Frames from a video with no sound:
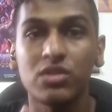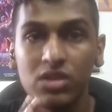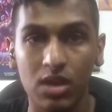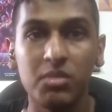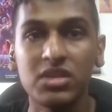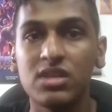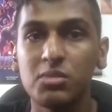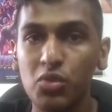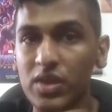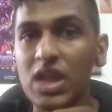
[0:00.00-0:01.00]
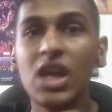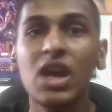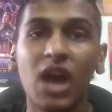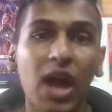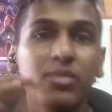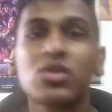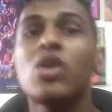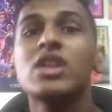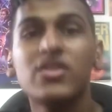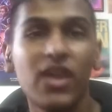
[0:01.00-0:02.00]
to come in this movie. I'm
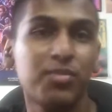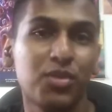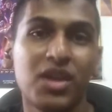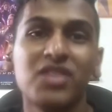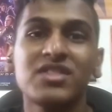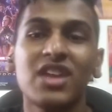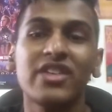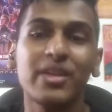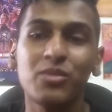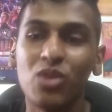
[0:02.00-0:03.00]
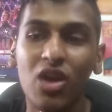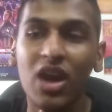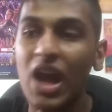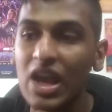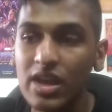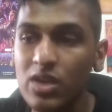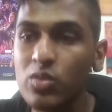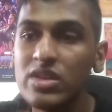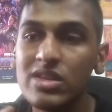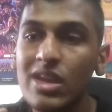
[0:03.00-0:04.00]
sorry if I pronounced that name wrong. I can
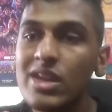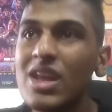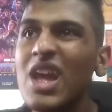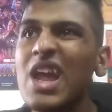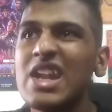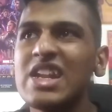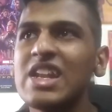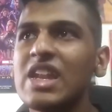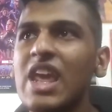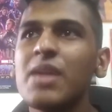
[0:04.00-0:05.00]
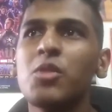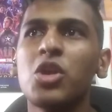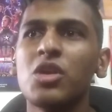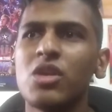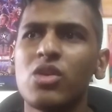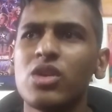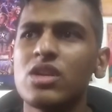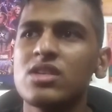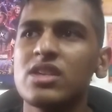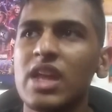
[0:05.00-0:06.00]
only say Namor
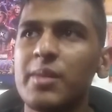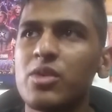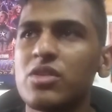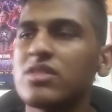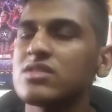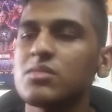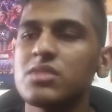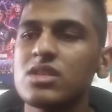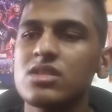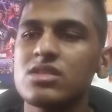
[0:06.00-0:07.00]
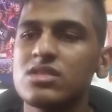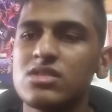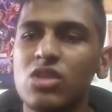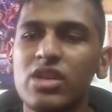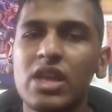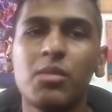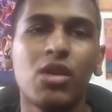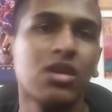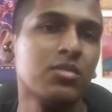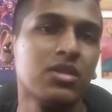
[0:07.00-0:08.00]
or something. Not
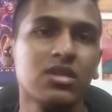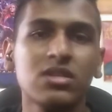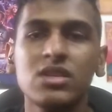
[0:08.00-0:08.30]
Neymar, but